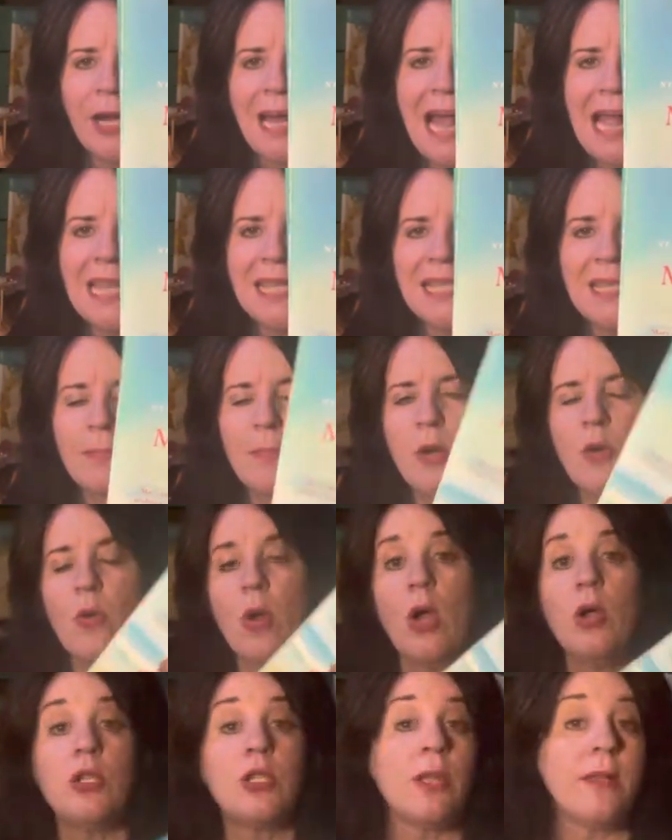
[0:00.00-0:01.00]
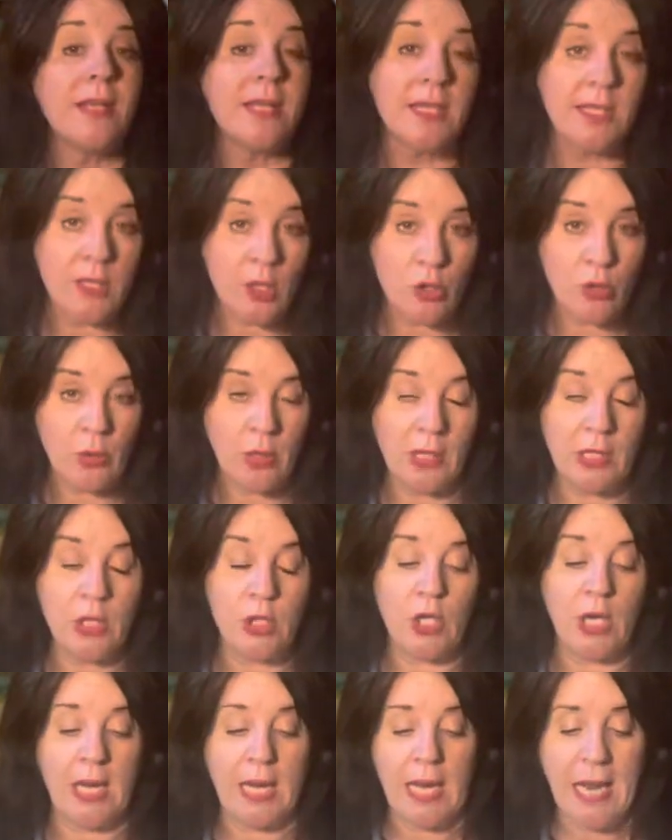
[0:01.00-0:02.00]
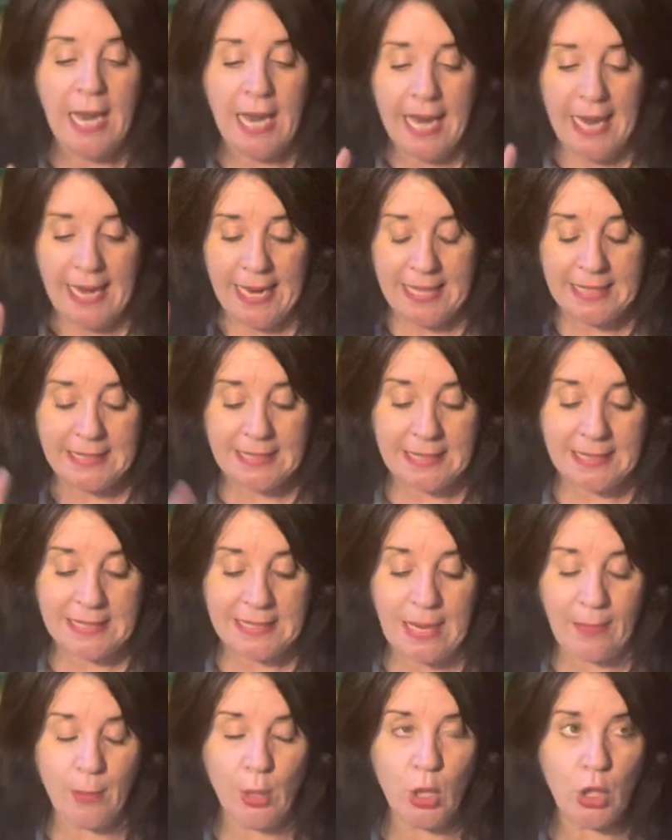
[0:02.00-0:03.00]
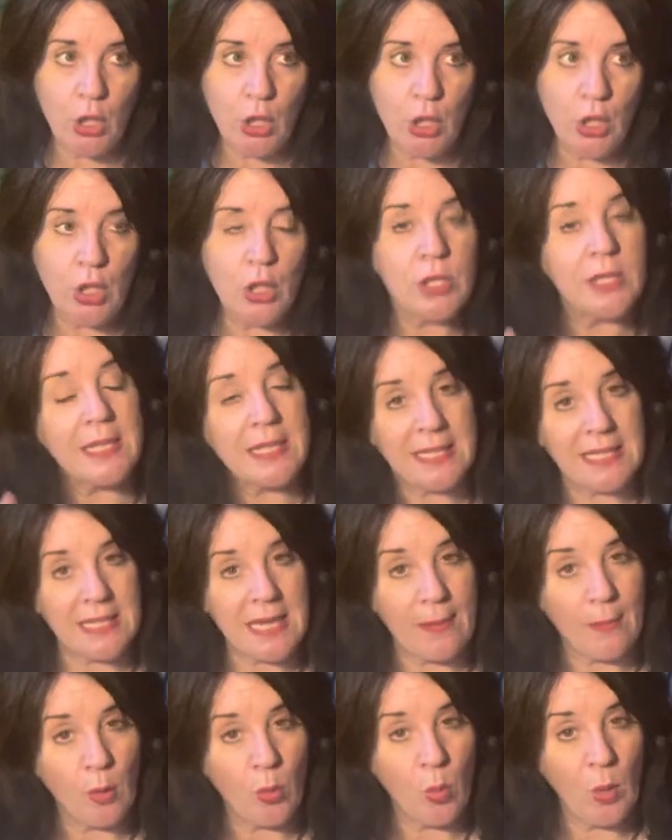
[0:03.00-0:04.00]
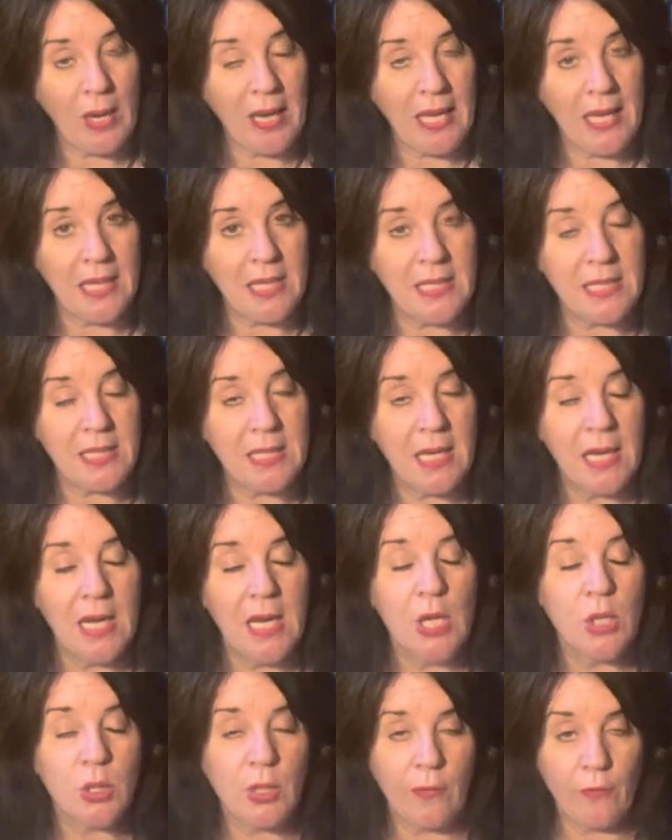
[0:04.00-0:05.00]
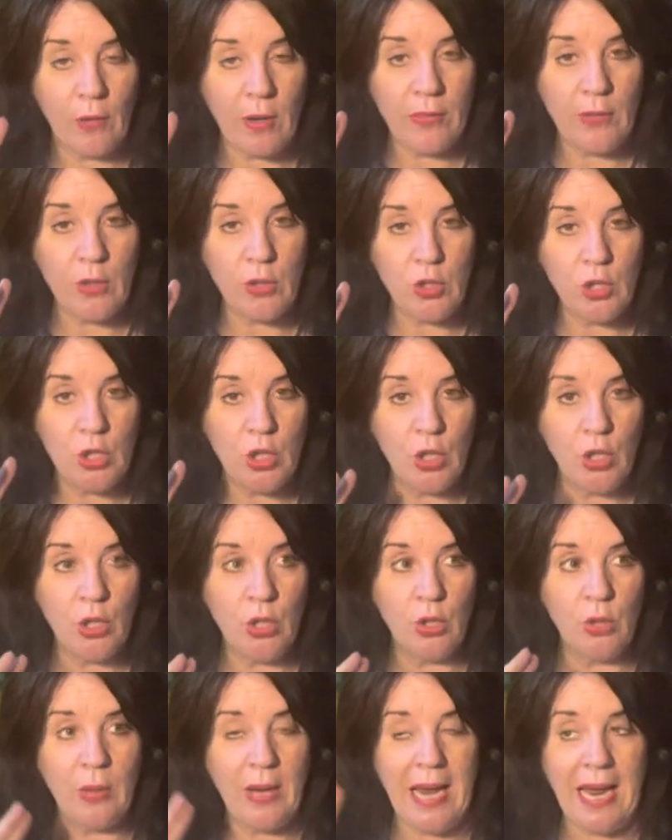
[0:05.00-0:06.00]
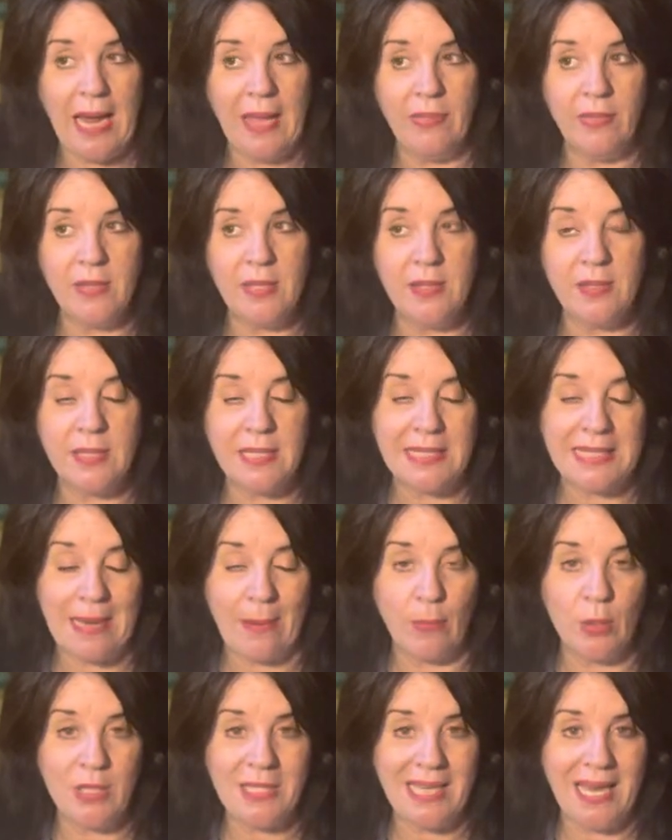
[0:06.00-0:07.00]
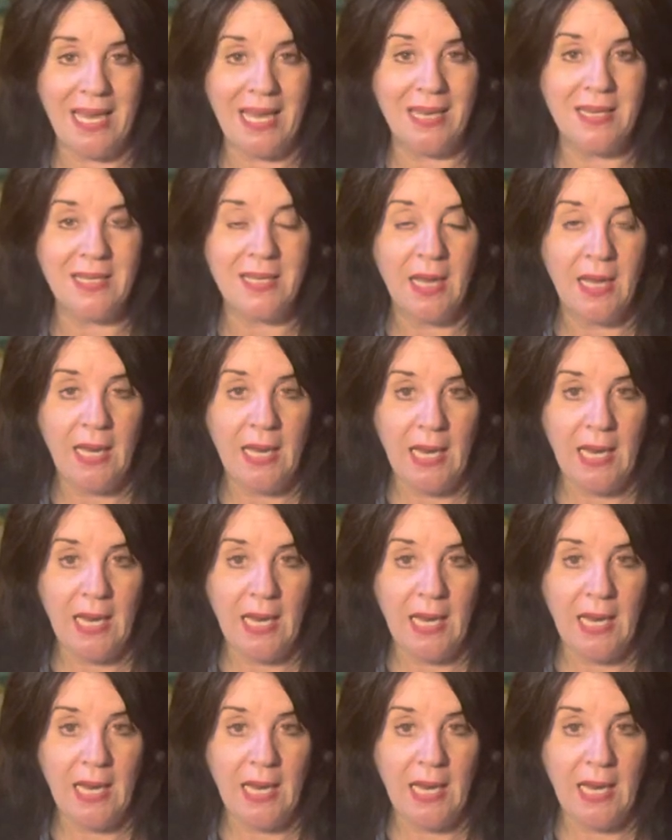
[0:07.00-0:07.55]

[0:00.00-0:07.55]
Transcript: Alice Monroe. So this is a trilogy. It's The Summer Girls, The Summer Wind. So I've read those two and then The Summer's End.